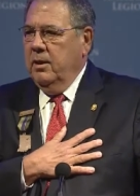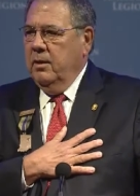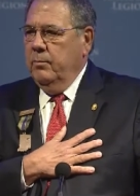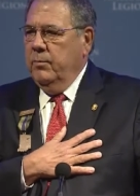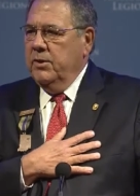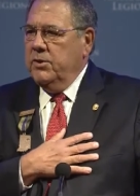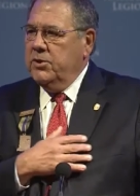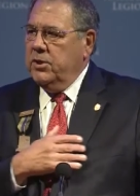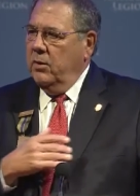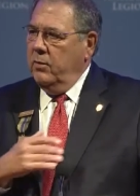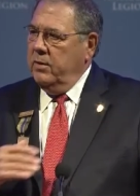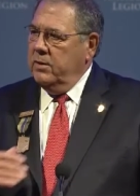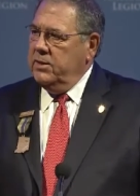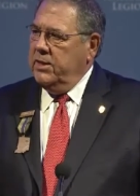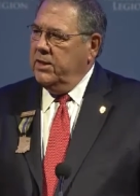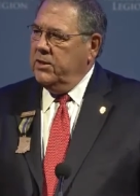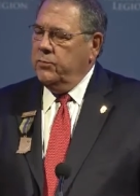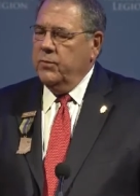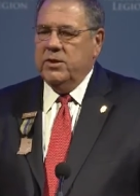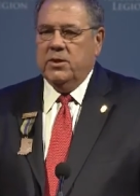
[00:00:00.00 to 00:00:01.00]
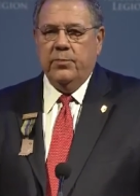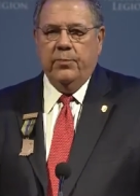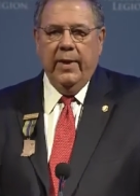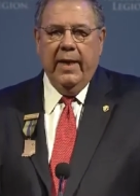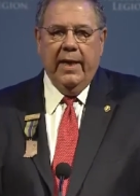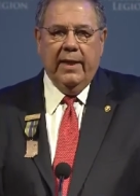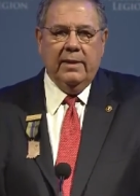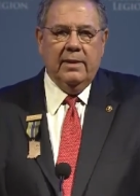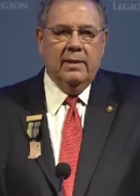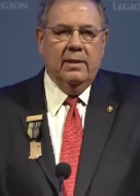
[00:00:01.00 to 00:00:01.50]
but so does his
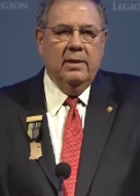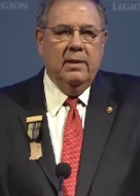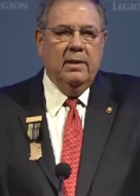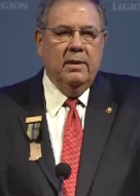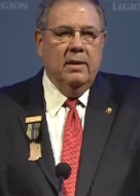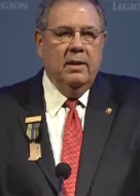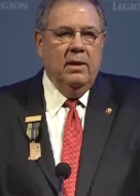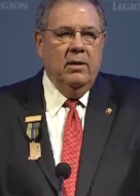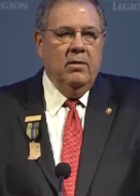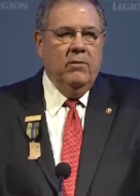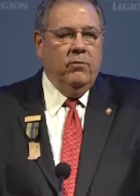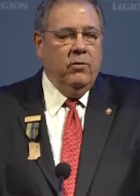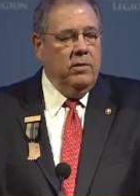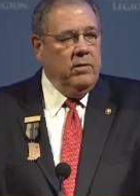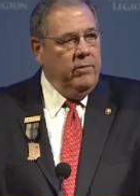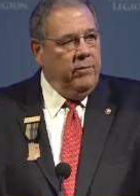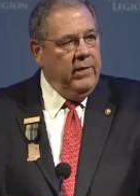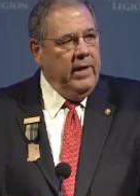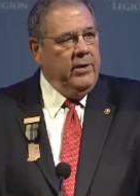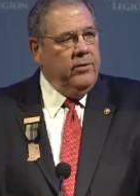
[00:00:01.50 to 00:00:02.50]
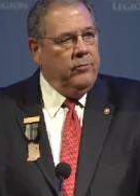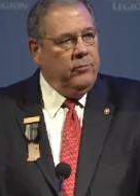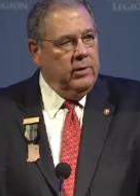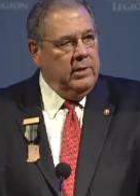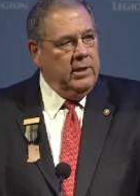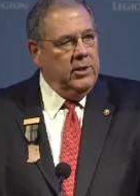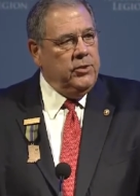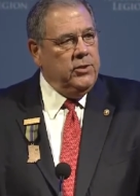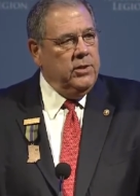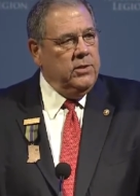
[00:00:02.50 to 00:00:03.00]
respect for the faith
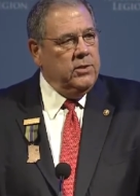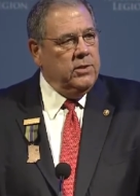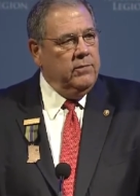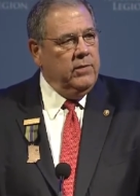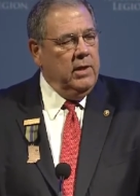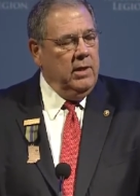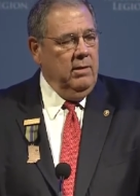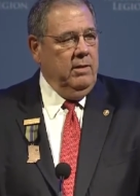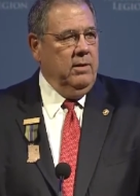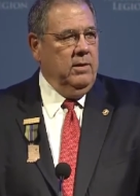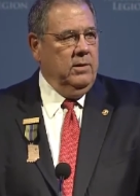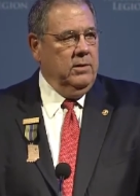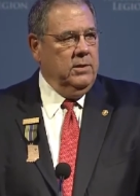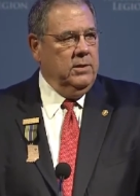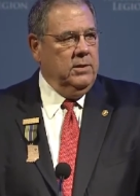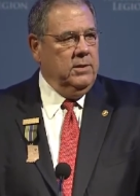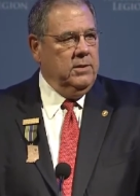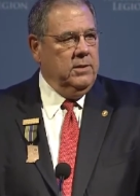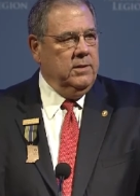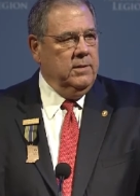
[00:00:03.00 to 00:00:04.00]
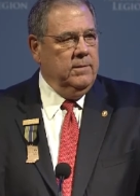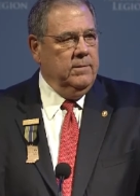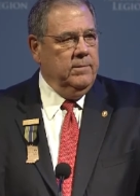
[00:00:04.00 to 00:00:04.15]
traditions of others.